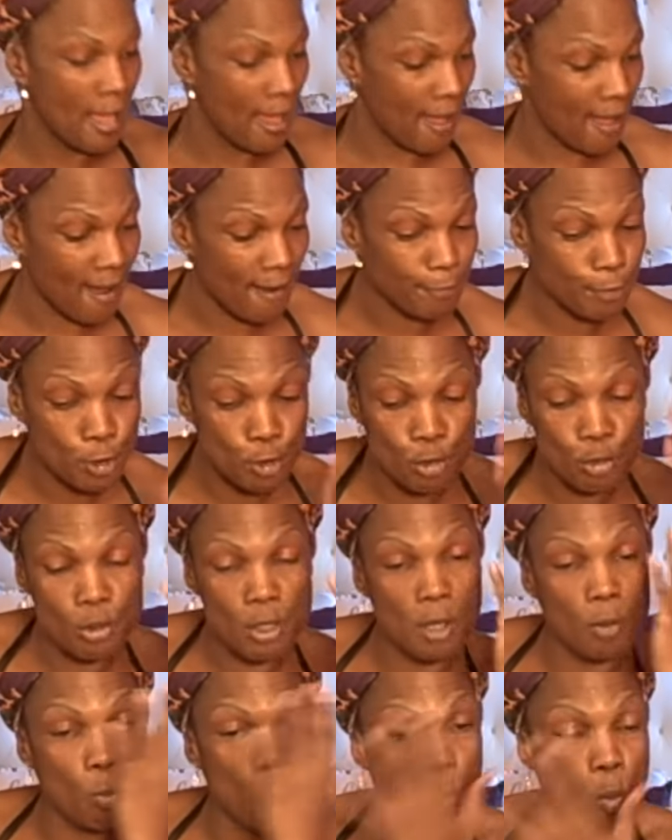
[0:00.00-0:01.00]
After you
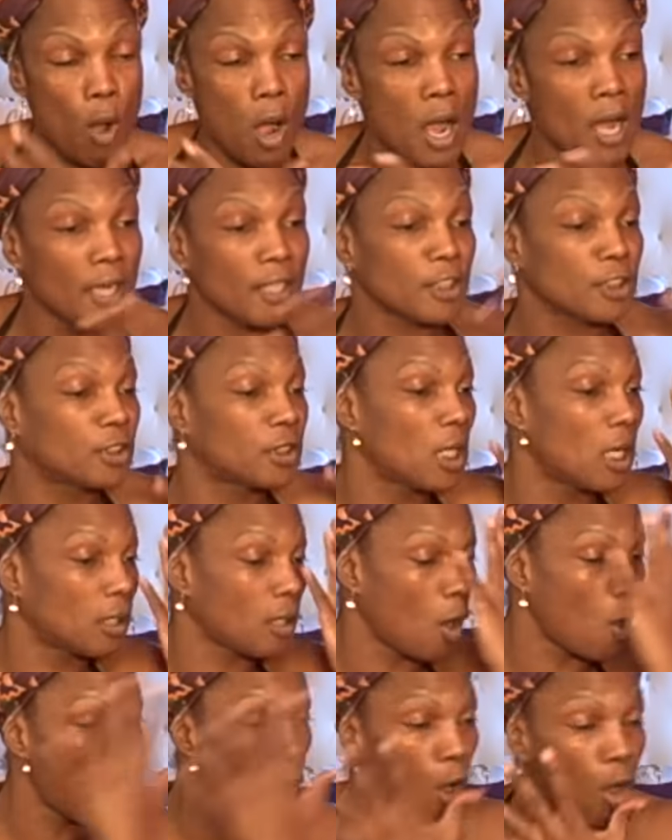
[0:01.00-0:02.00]
done washed, done
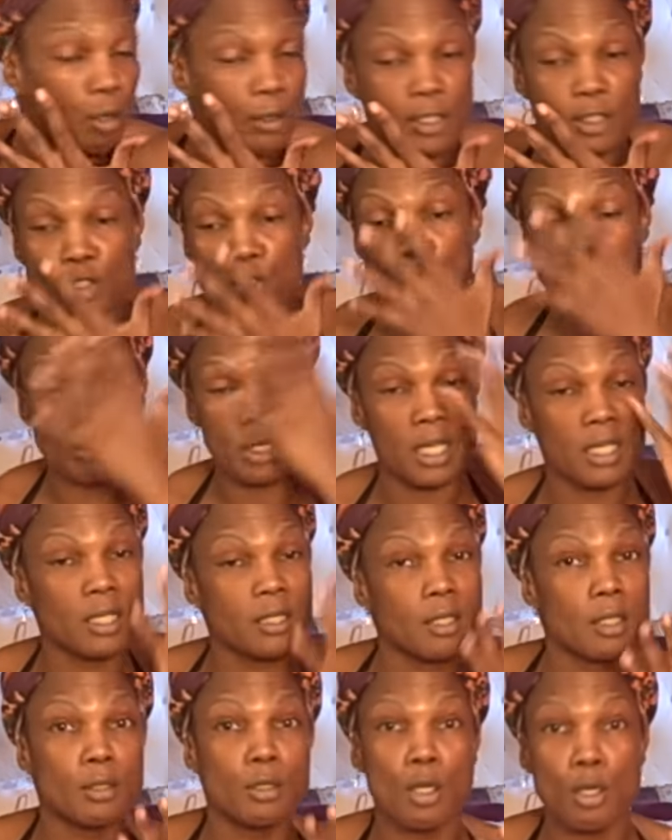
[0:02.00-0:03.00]
all that you
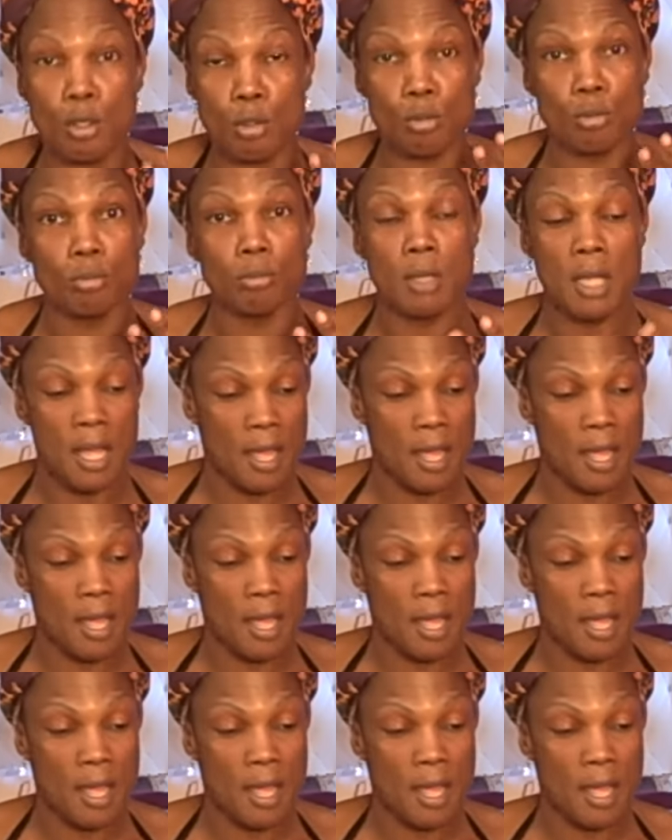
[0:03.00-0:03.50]
needed to do,